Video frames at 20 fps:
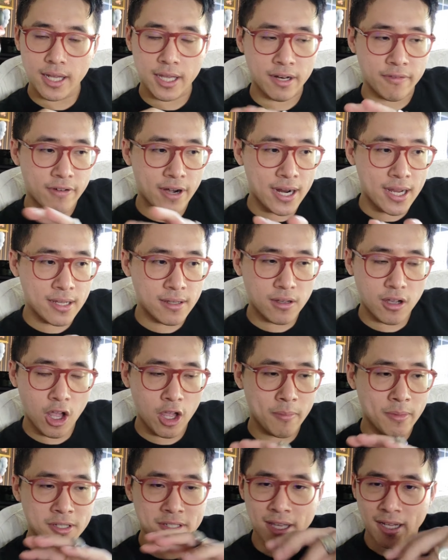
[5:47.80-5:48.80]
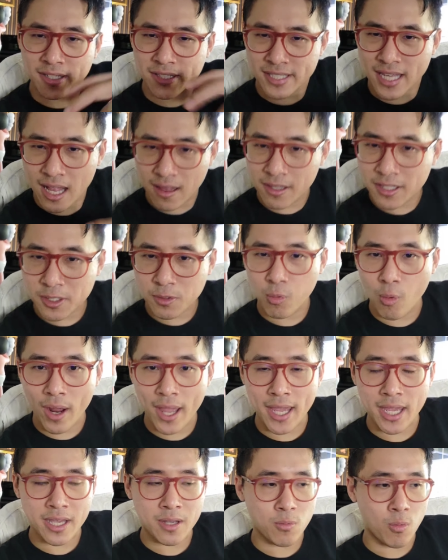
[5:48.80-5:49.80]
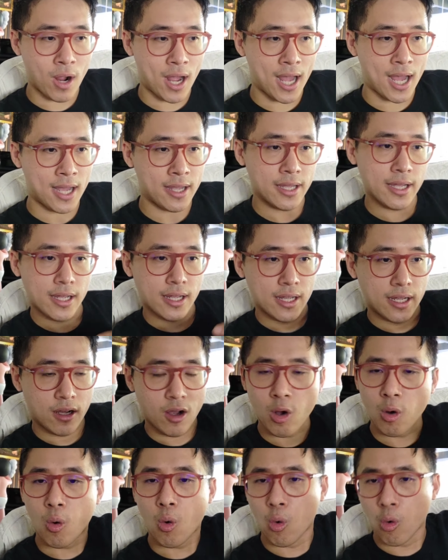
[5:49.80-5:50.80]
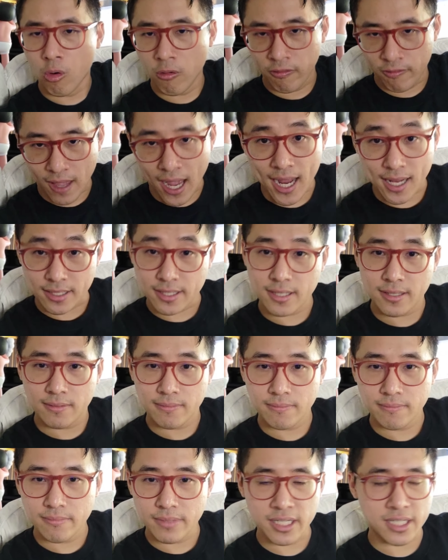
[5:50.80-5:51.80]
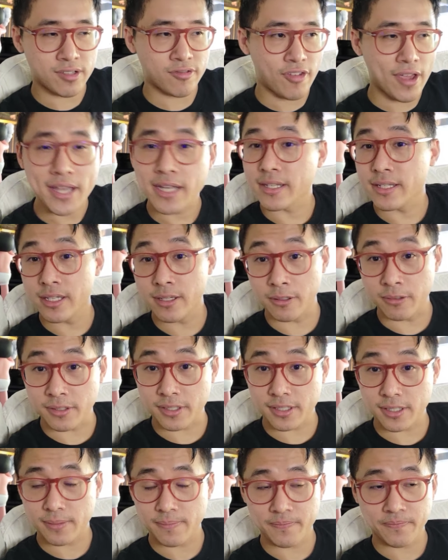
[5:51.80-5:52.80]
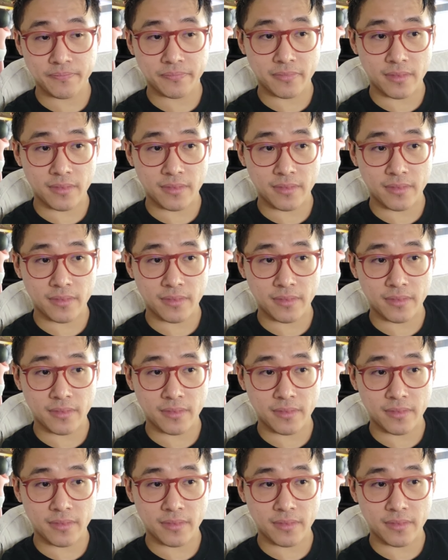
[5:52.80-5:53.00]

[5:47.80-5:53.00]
in a very almost like zealous way, where all of that is fake news.